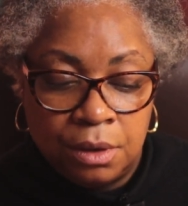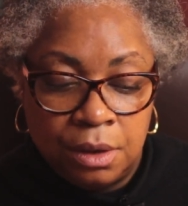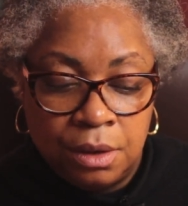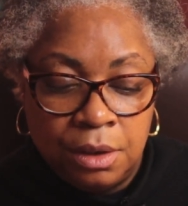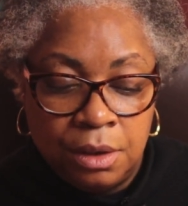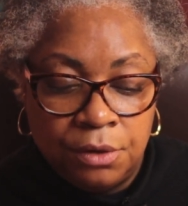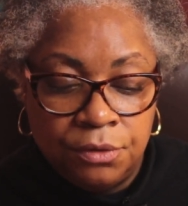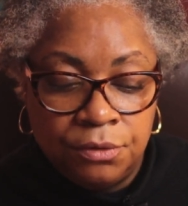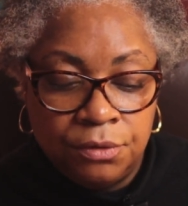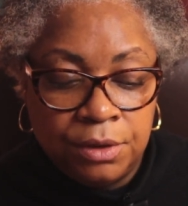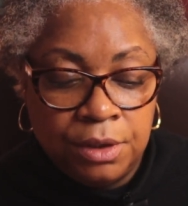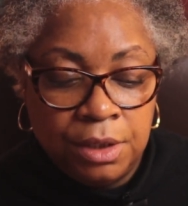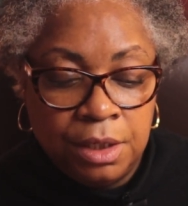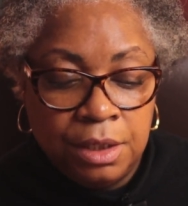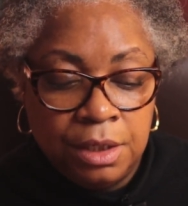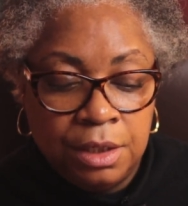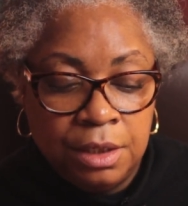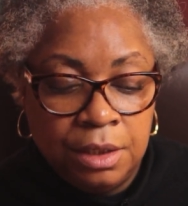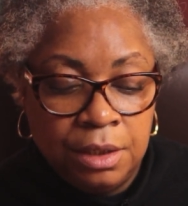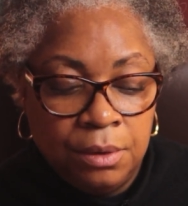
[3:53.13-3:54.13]
Another
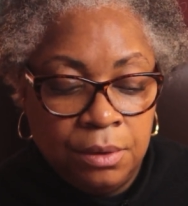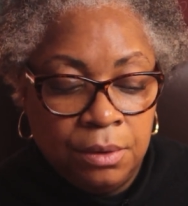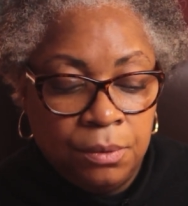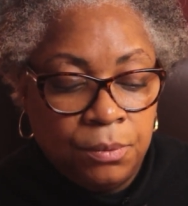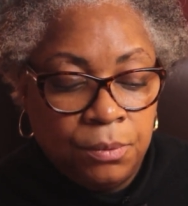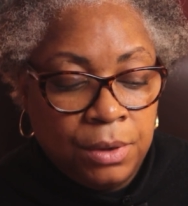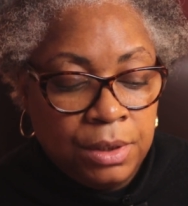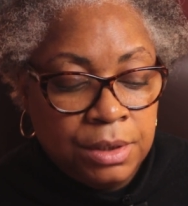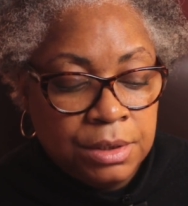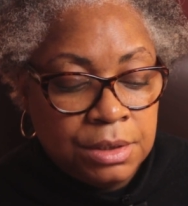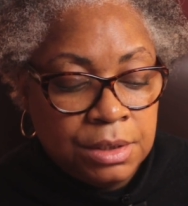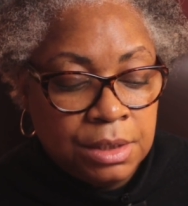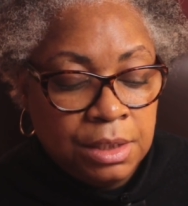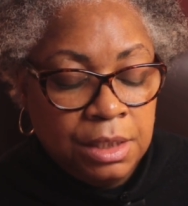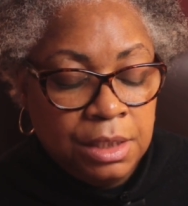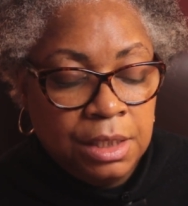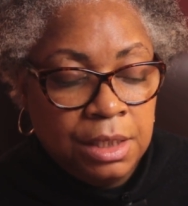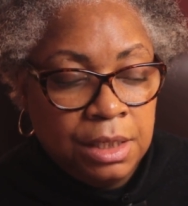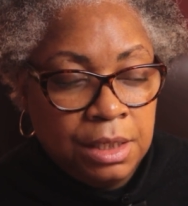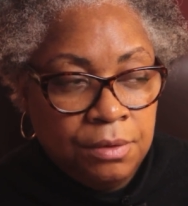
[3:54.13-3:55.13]
thing was
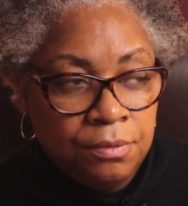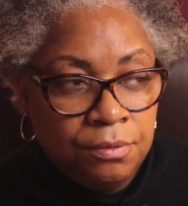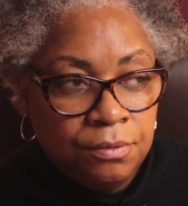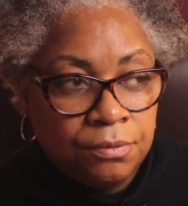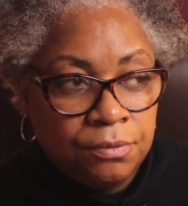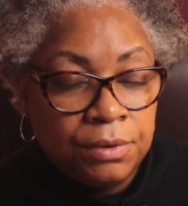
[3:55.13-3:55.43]
the